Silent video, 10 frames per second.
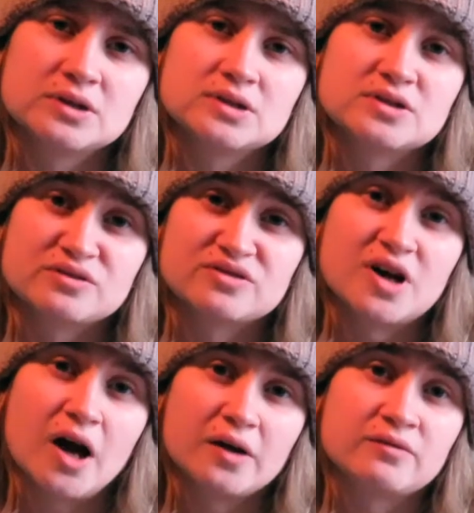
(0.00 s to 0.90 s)
he's
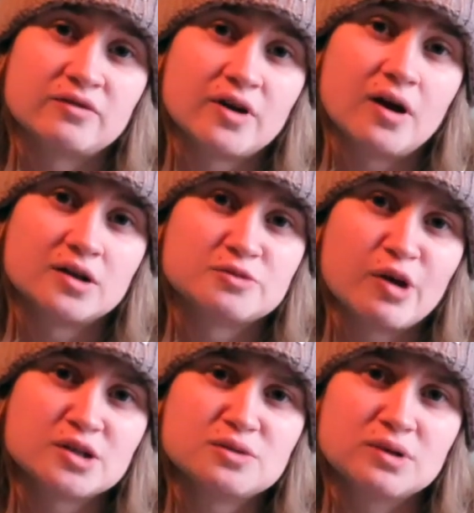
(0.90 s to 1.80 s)
a fine
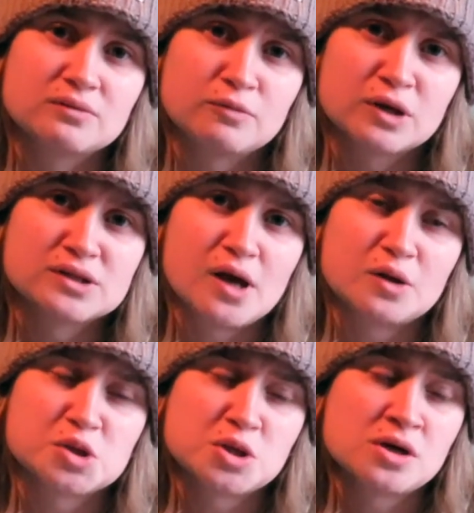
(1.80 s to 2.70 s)
specimen by the
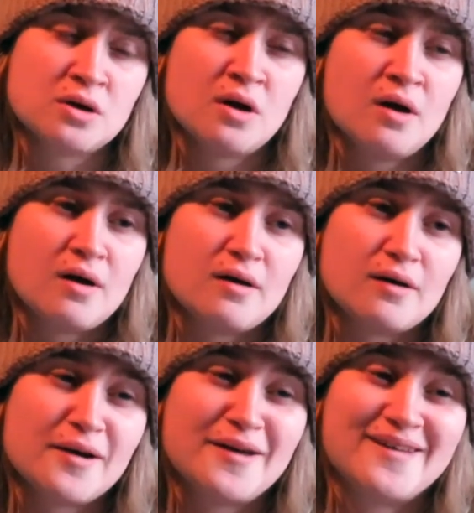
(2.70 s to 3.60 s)
sounds of
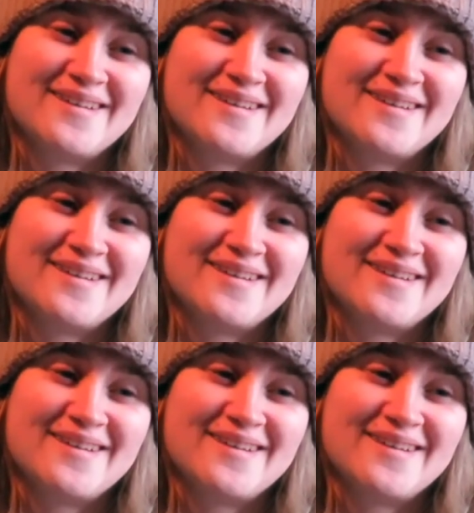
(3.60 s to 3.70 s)
it.